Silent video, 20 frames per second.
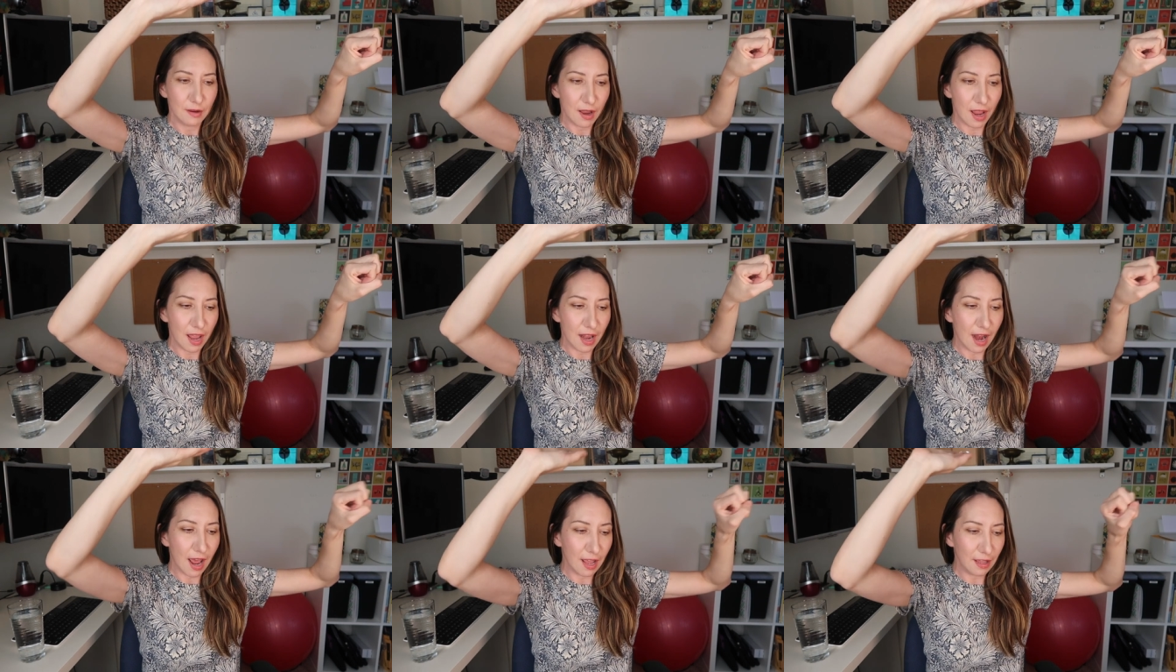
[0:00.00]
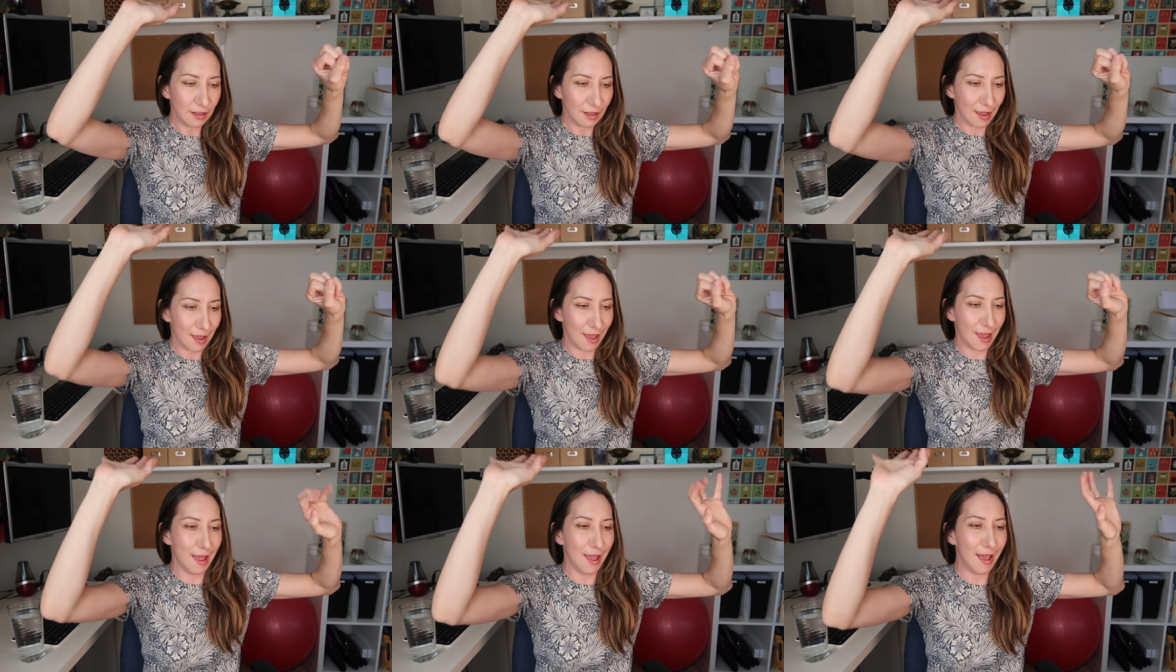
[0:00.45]
And
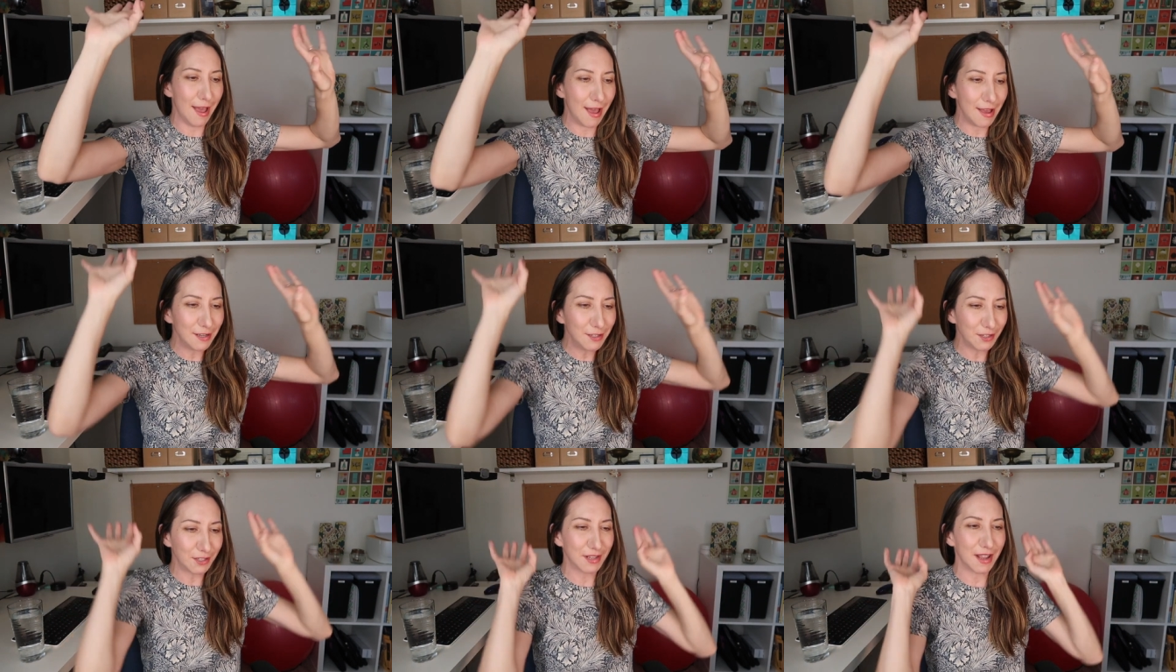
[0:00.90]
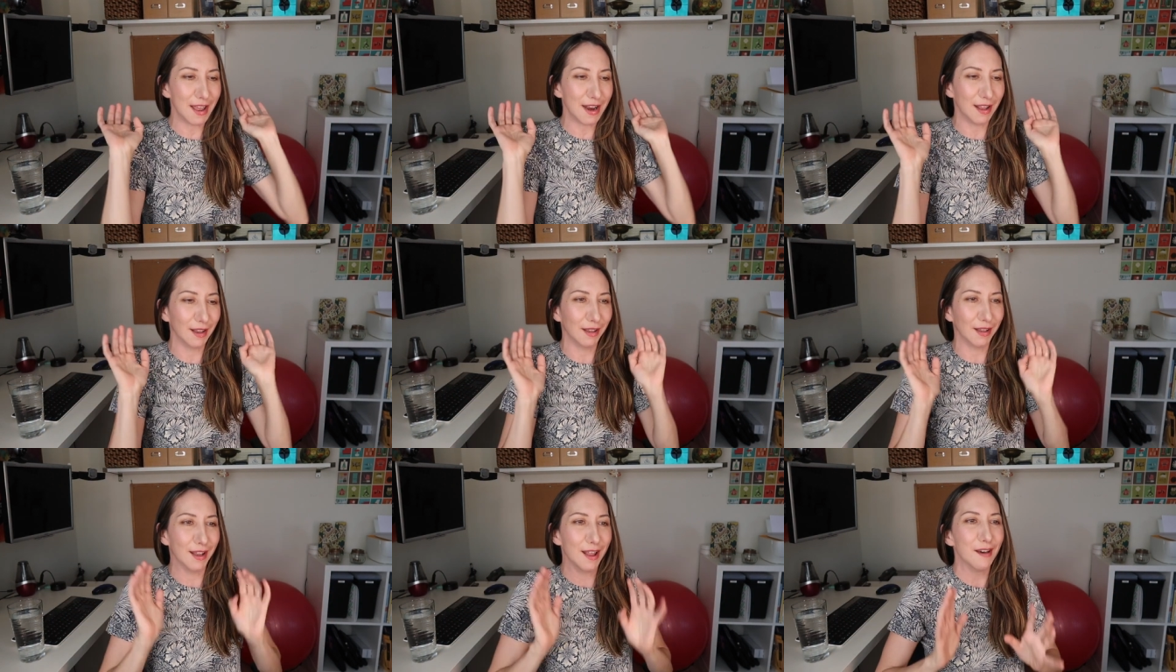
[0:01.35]
I just kind
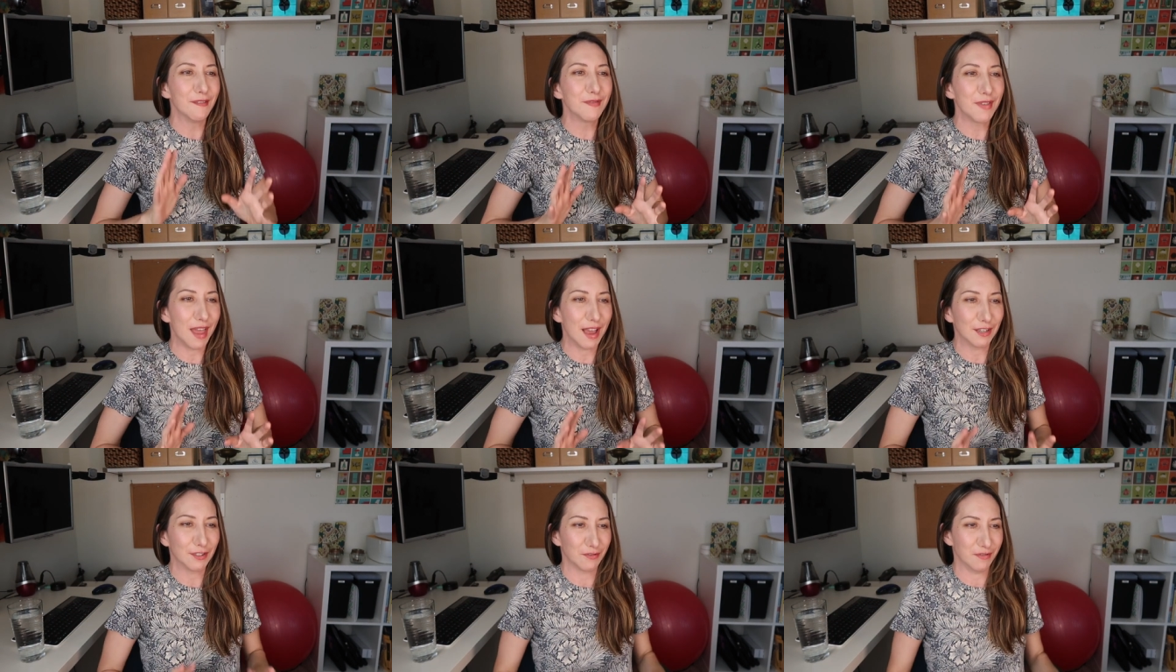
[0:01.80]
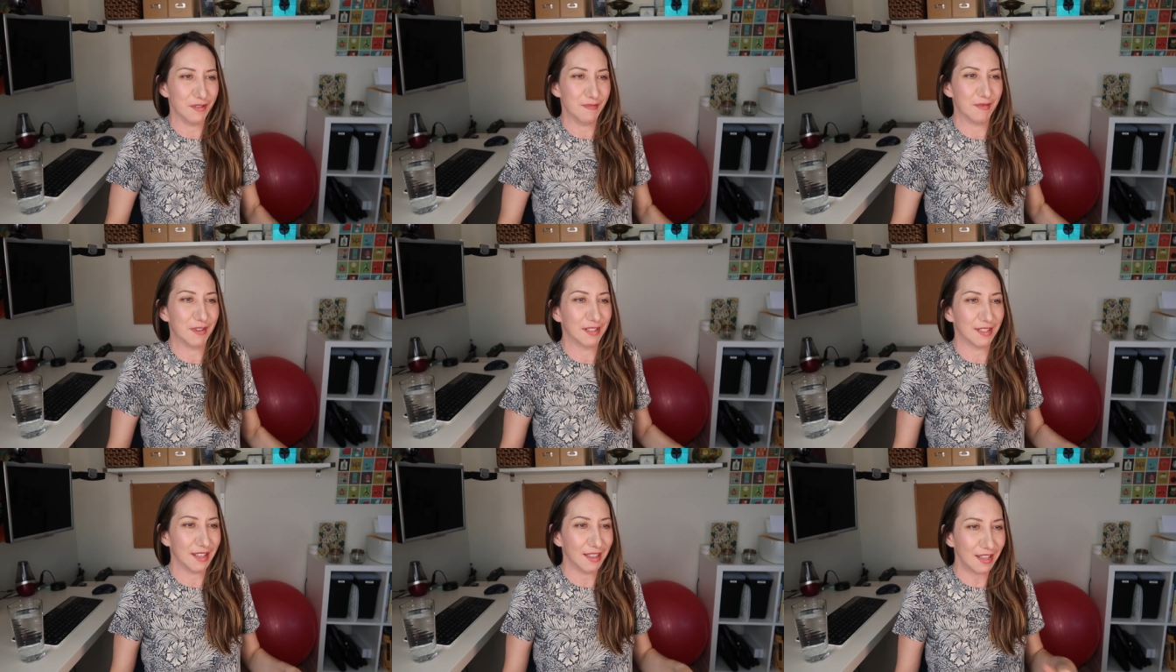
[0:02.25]
of love that dream
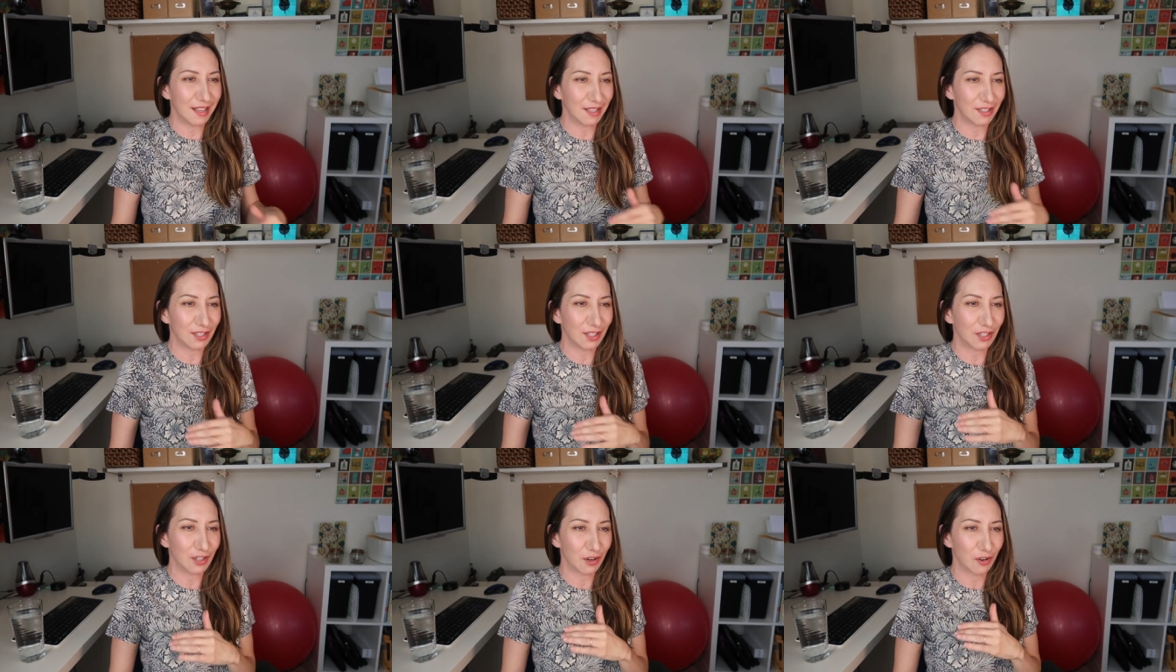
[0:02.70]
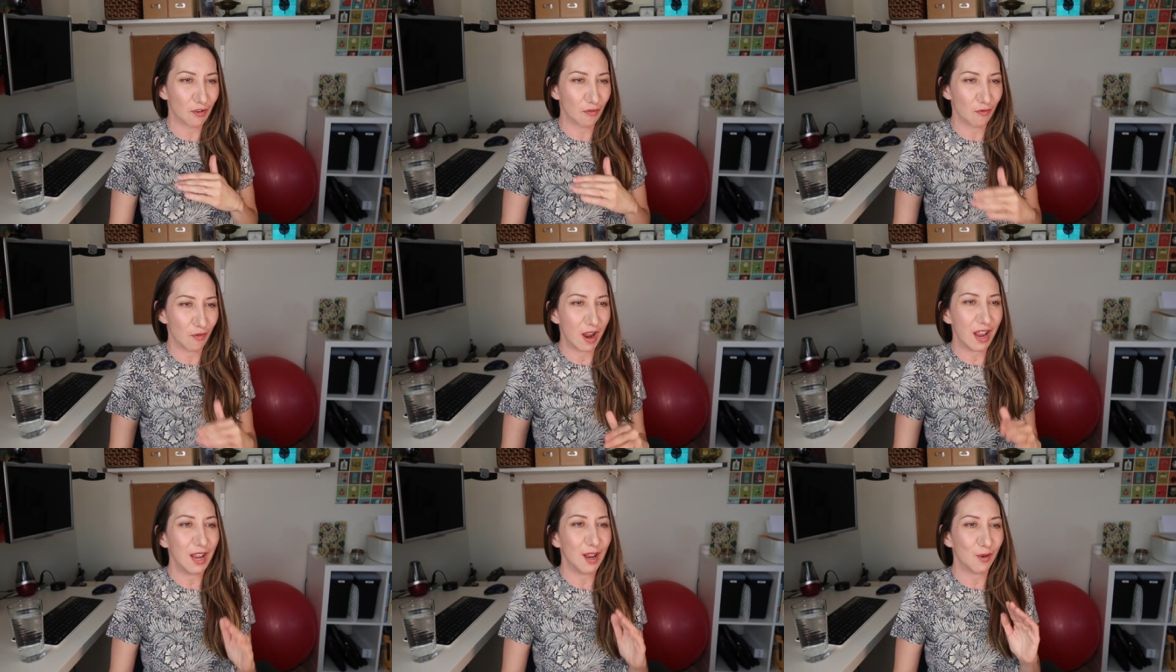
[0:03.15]
because I think it's such a
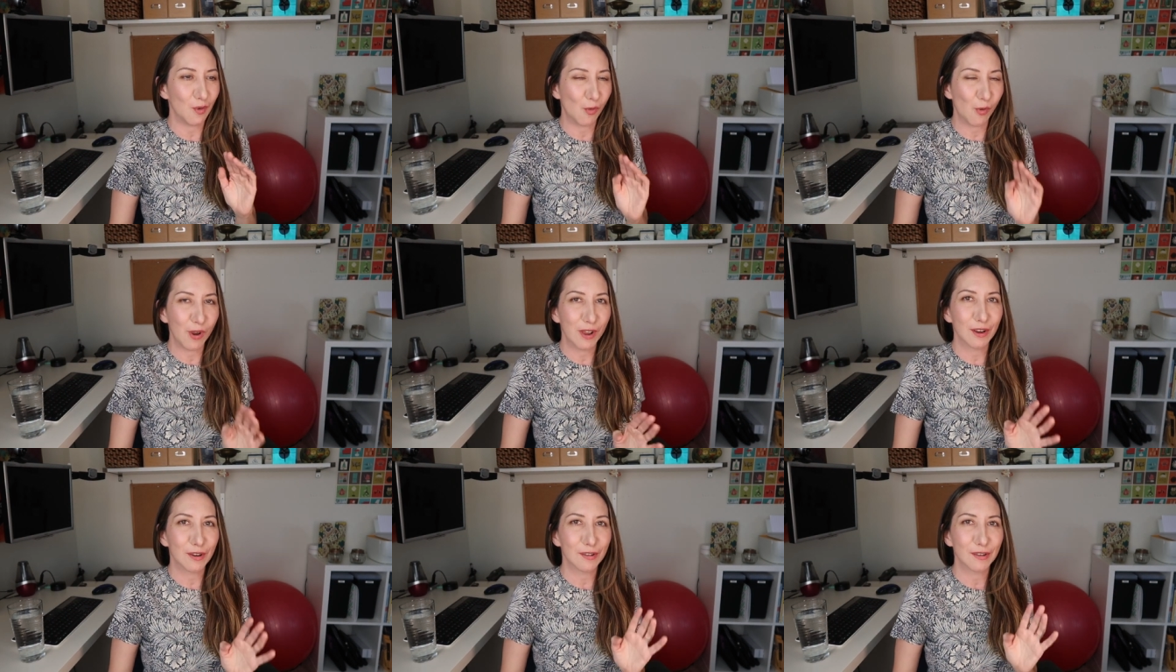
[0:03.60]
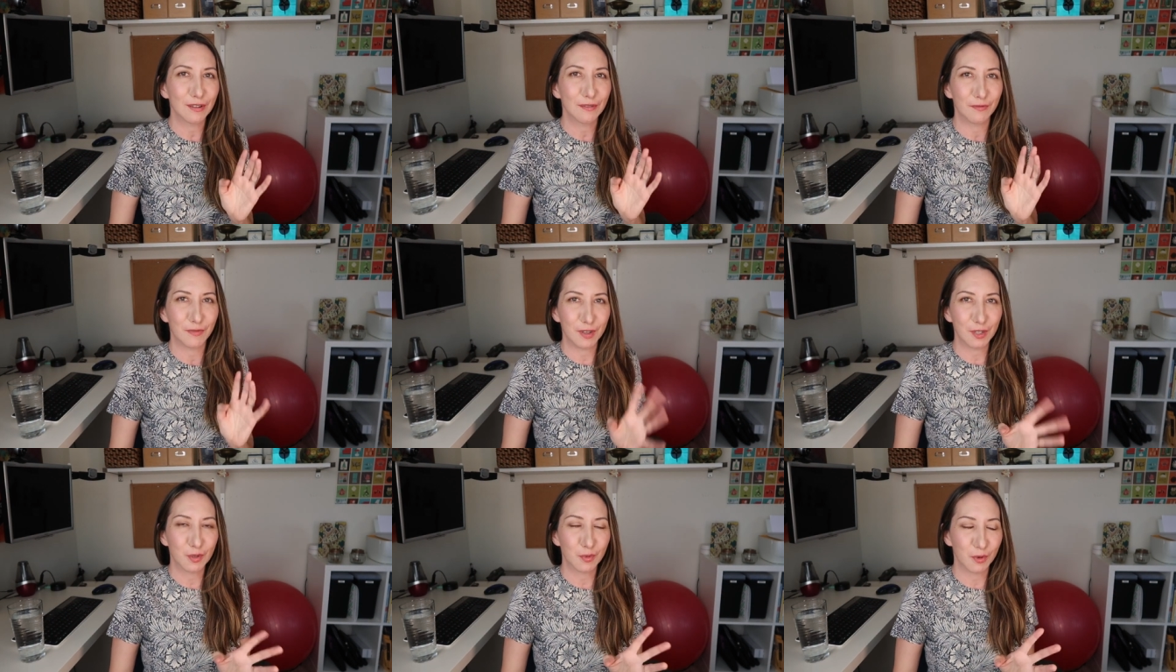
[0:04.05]
great, weird
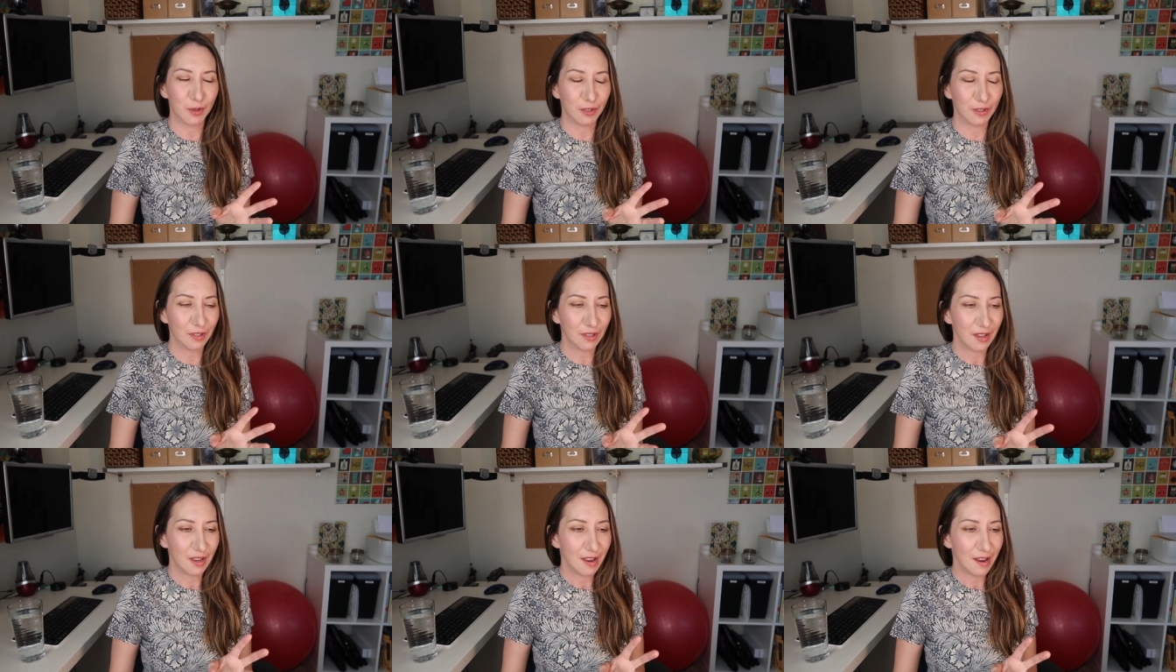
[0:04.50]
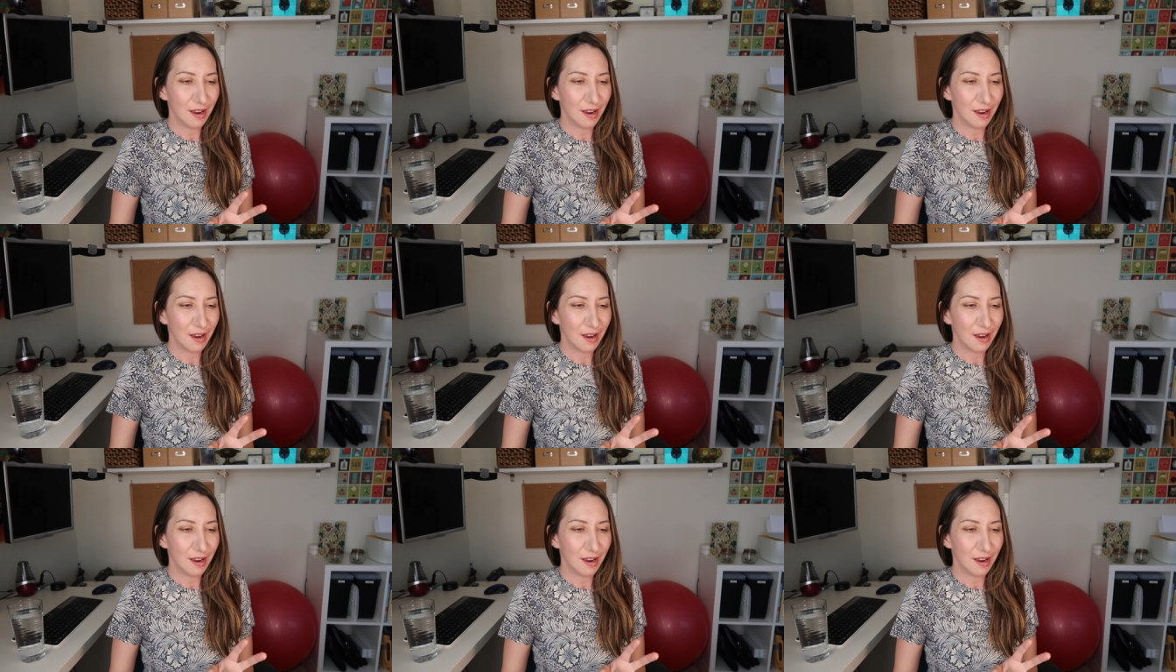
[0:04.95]
visual.